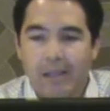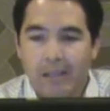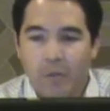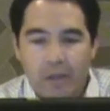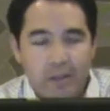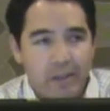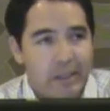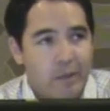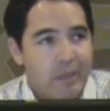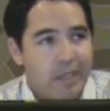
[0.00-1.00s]
One other
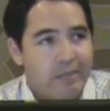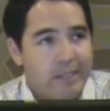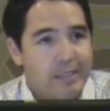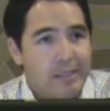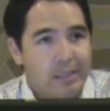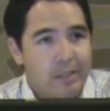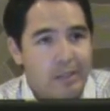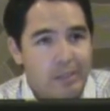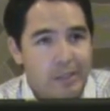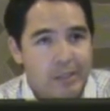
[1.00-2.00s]
thing we have to consider,
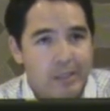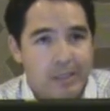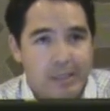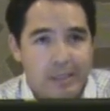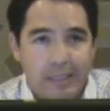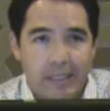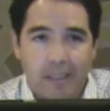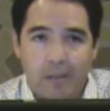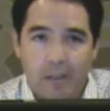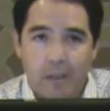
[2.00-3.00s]
and I mentioned this a
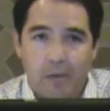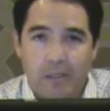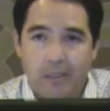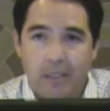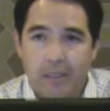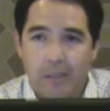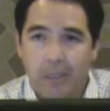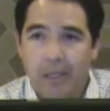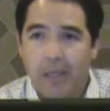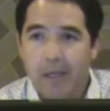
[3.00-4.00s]
second ago, is that the
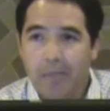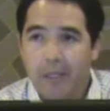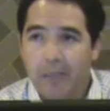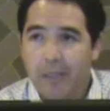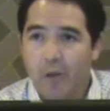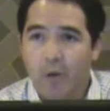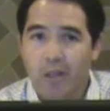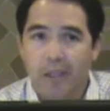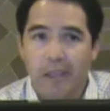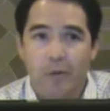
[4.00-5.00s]
PM may be
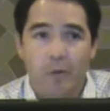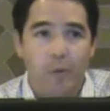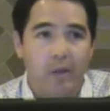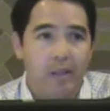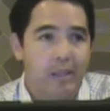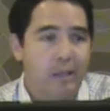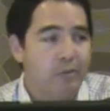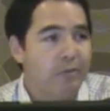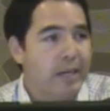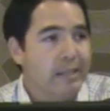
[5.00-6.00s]
correlated with one of the
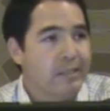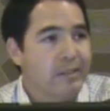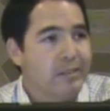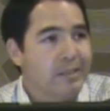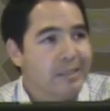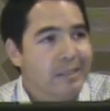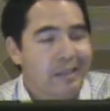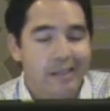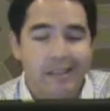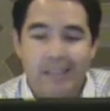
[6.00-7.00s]
other factors.
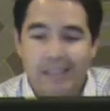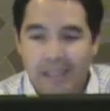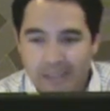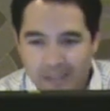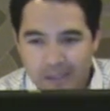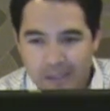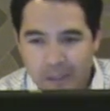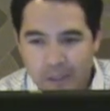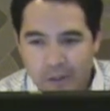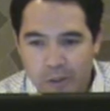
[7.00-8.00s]
In this case, this
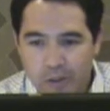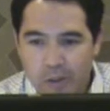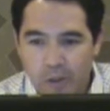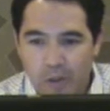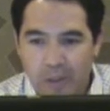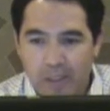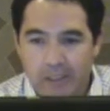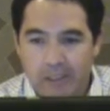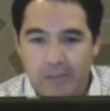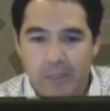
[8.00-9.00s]
shows you the
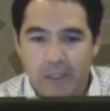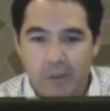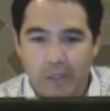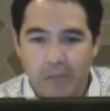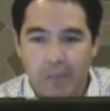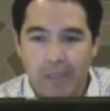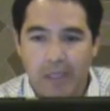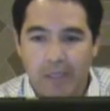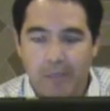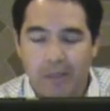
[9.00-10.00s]
correlation between
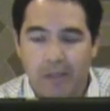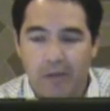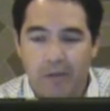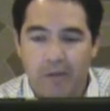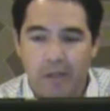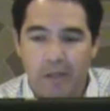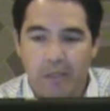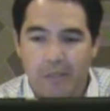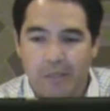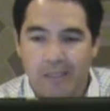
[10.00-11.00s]
PM and our other
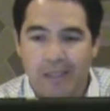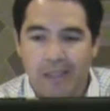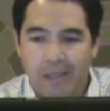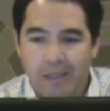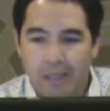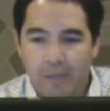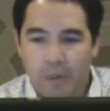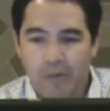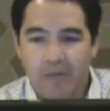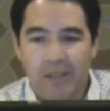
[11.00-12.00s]
variables. And that
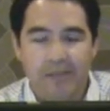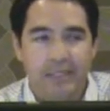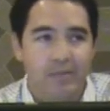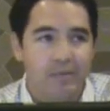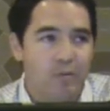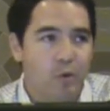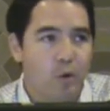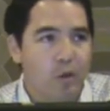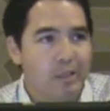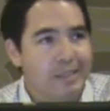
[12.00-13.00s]

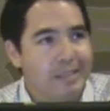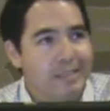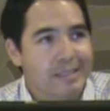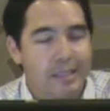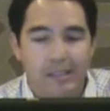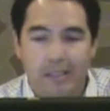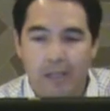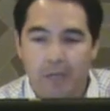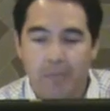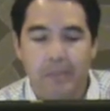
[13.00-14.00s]
0.574 says that
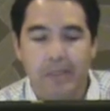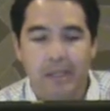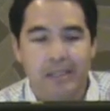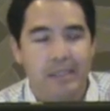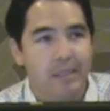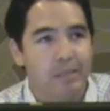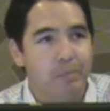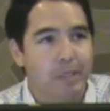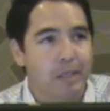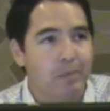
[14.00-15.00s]
carbon monoxide
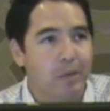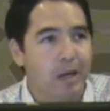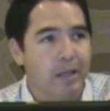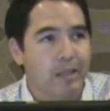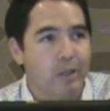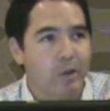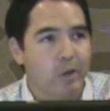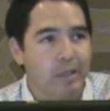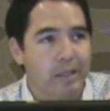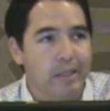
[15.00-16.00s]
and PM are highly
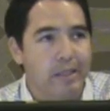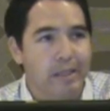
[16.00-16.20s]
correlated.